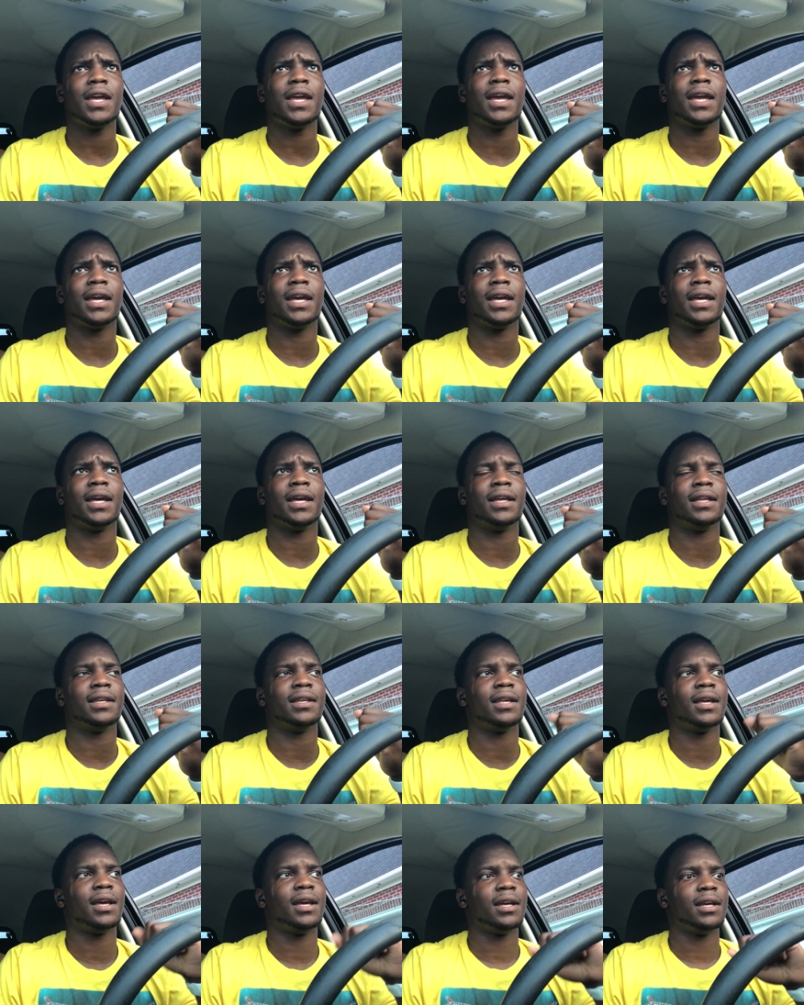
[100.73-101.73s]

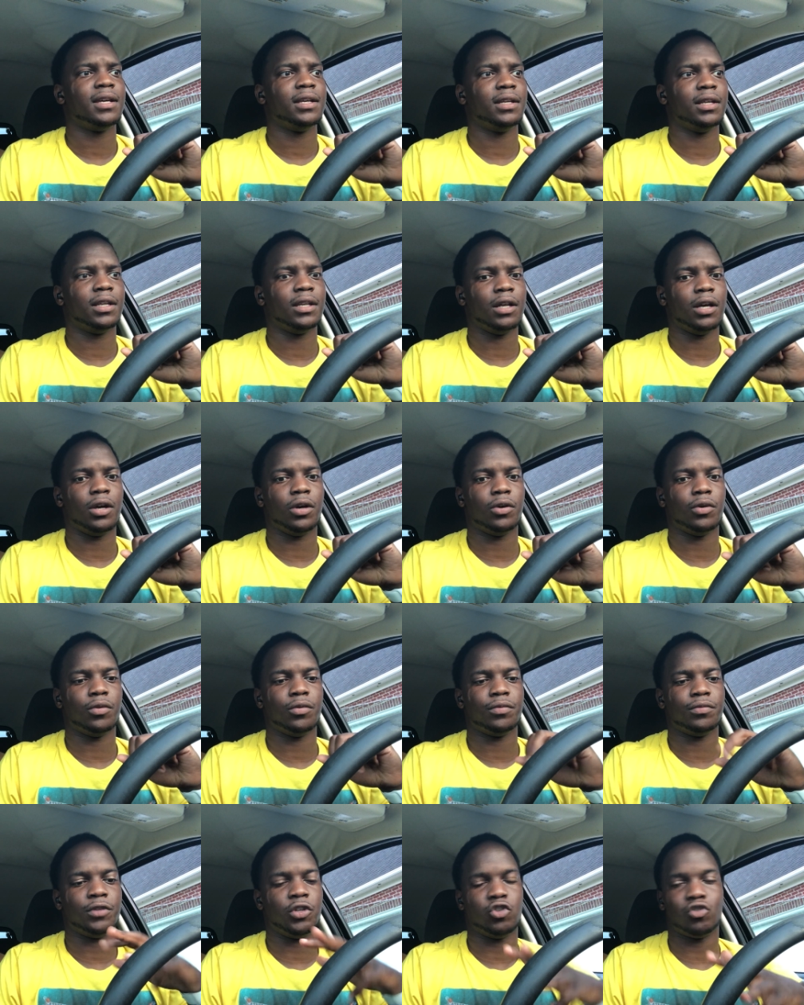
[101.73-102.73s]
and you know
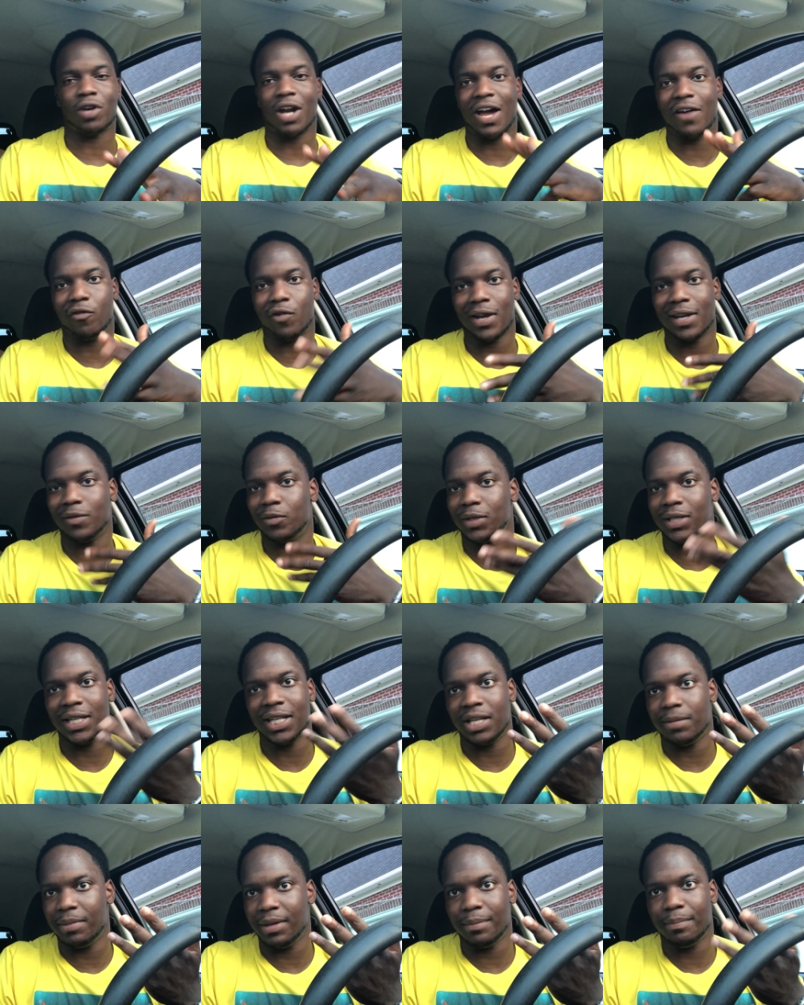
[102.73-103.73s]
the driveway would
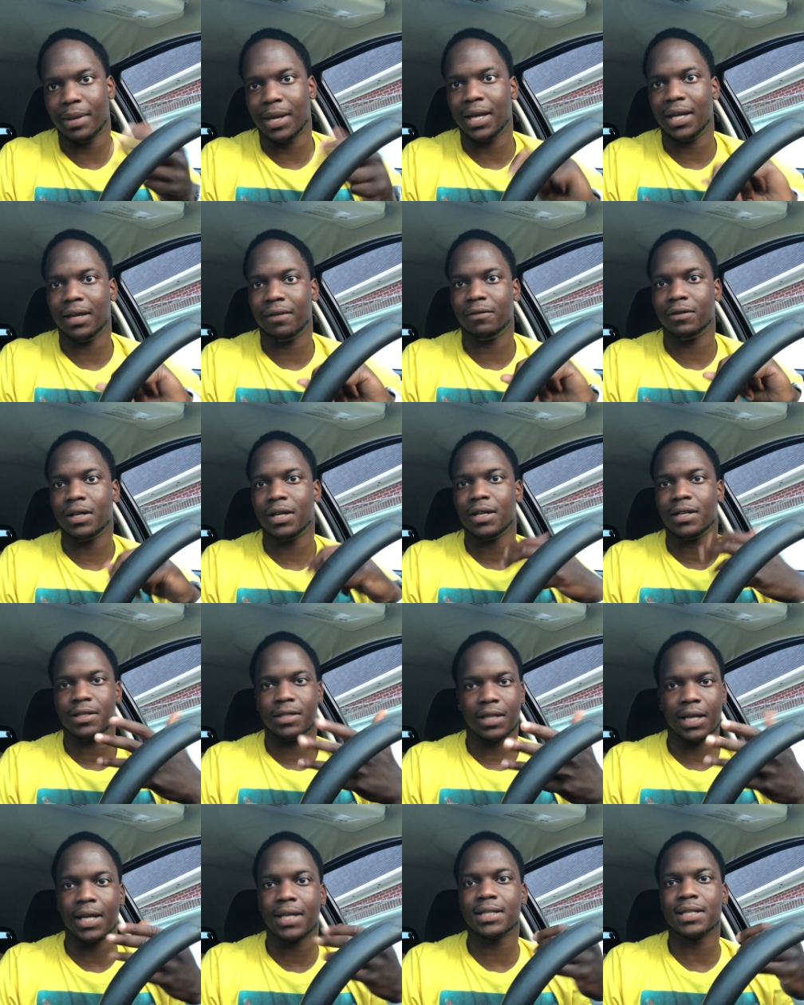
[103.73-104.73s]
need to be paved
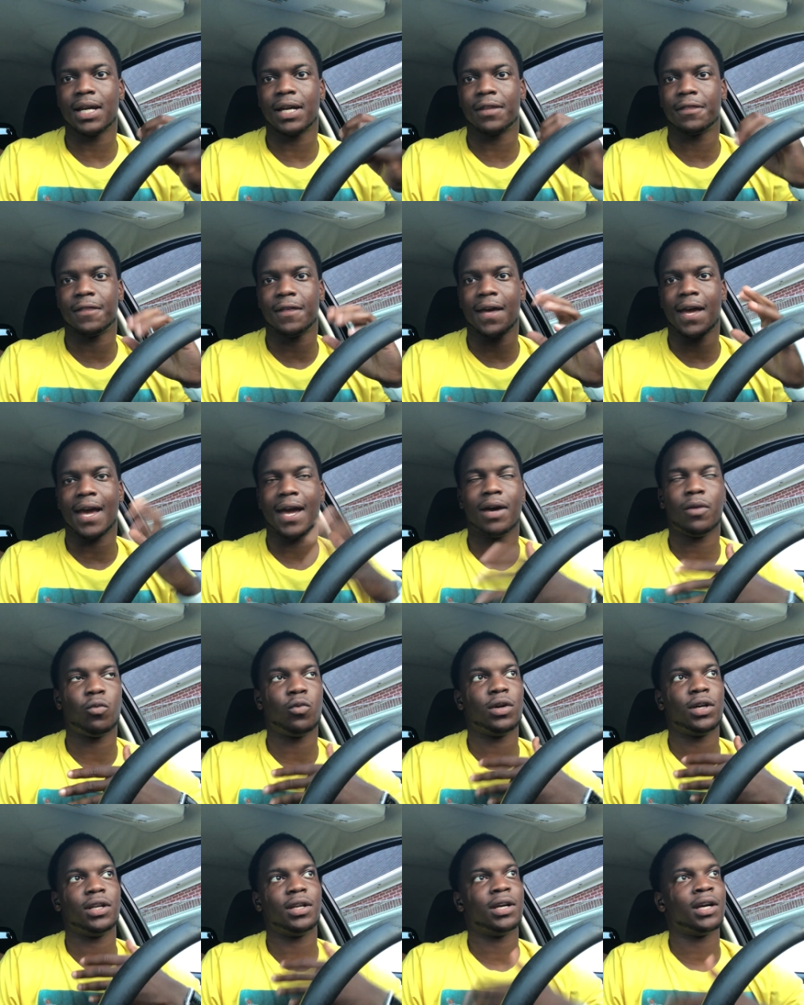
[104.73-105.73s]
things like that
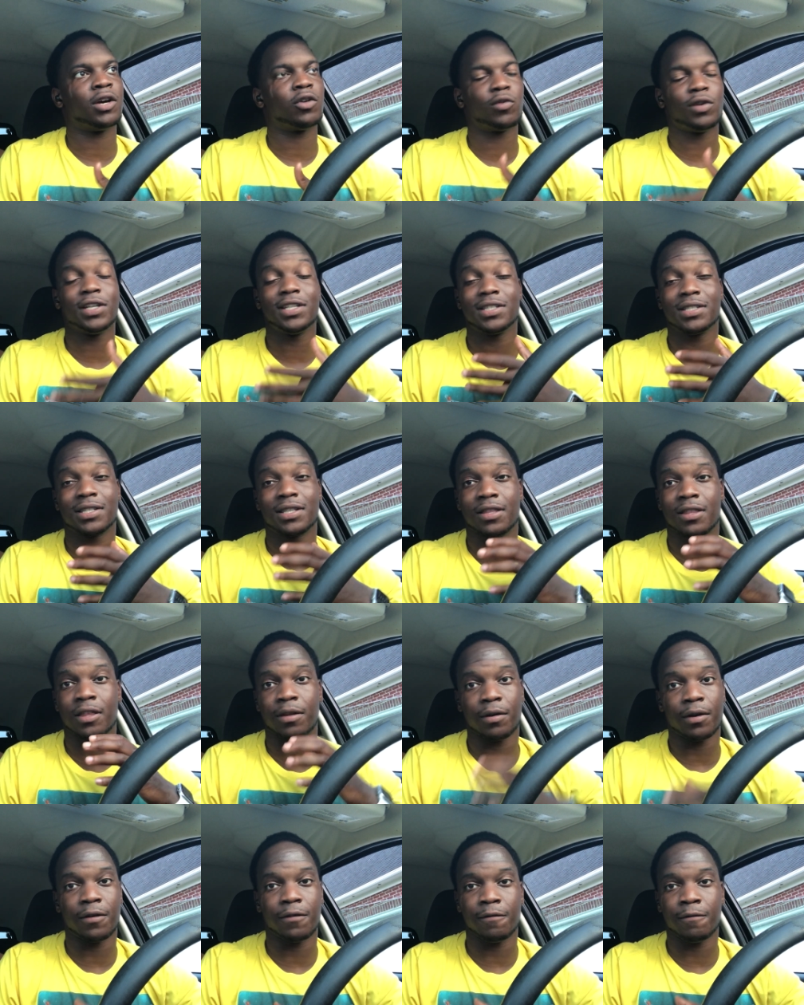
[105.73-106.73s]
would increase
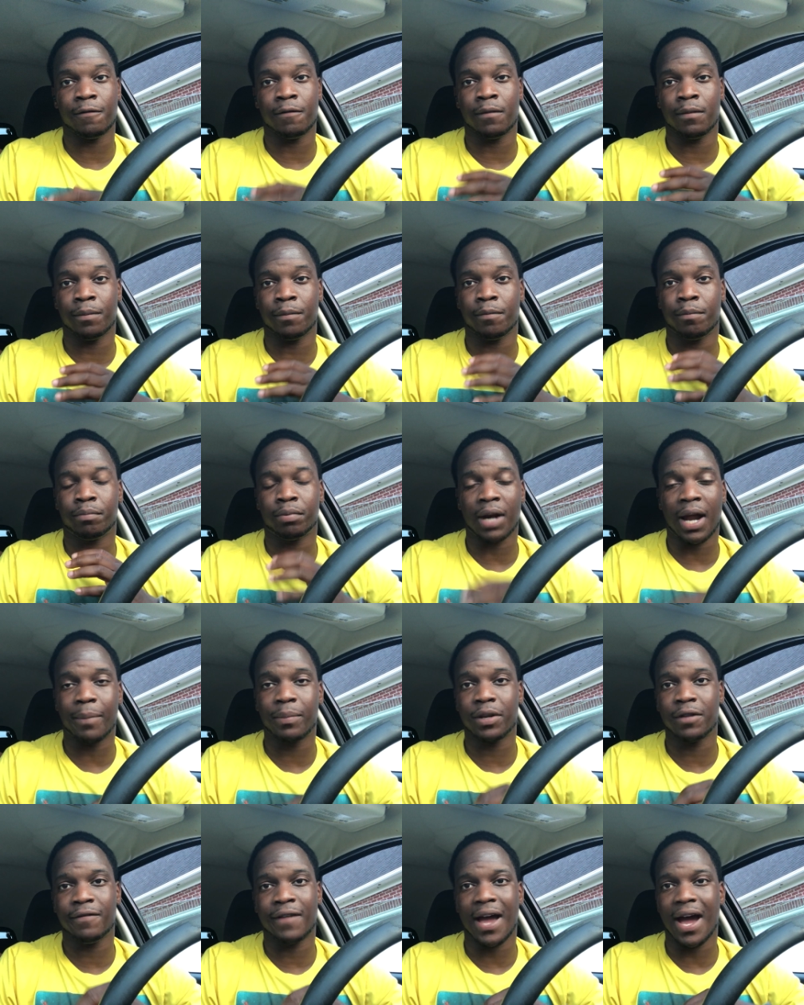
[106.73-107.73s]
the
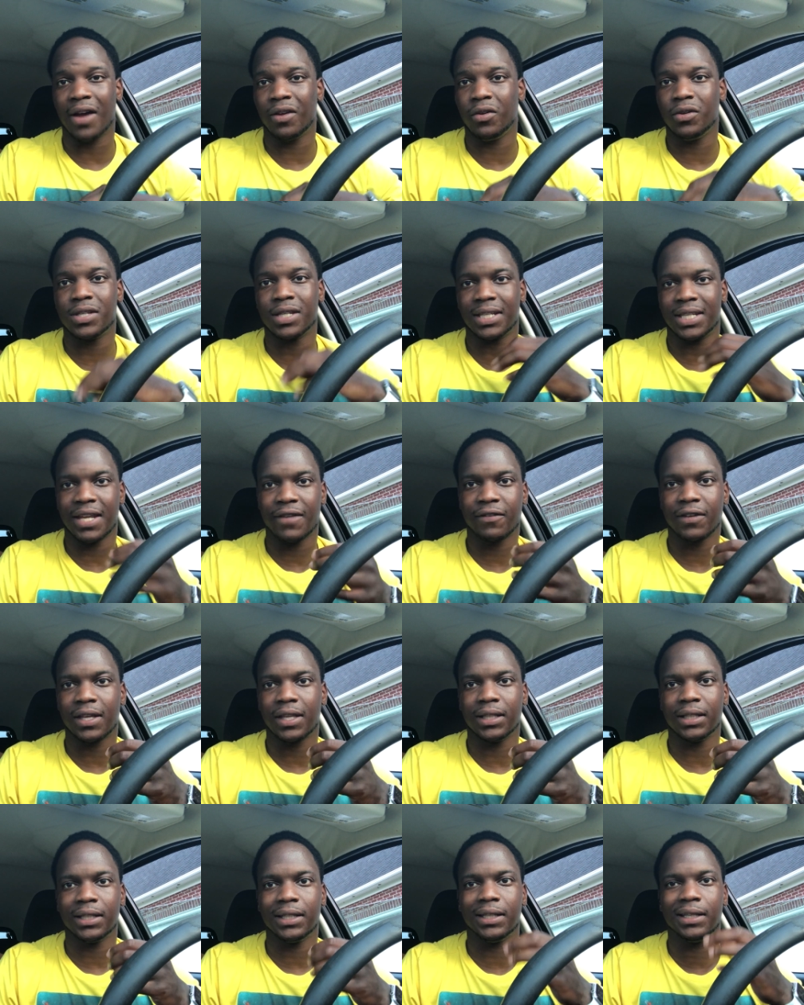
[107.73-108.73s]
property value
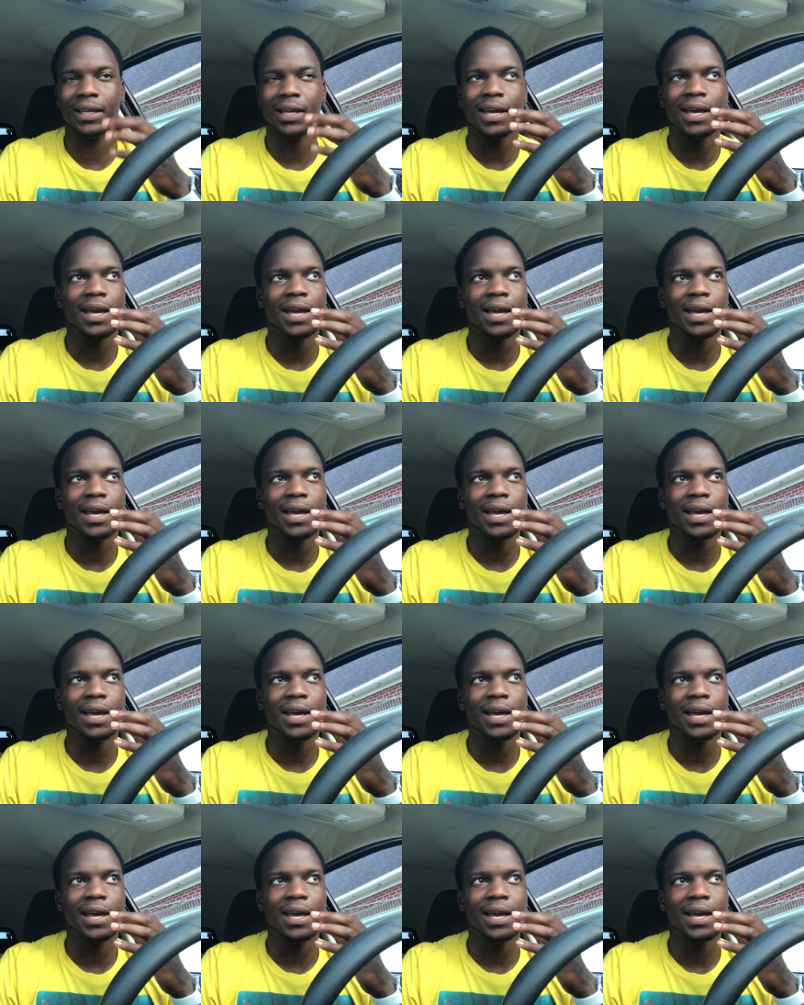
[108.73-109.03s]
significantly.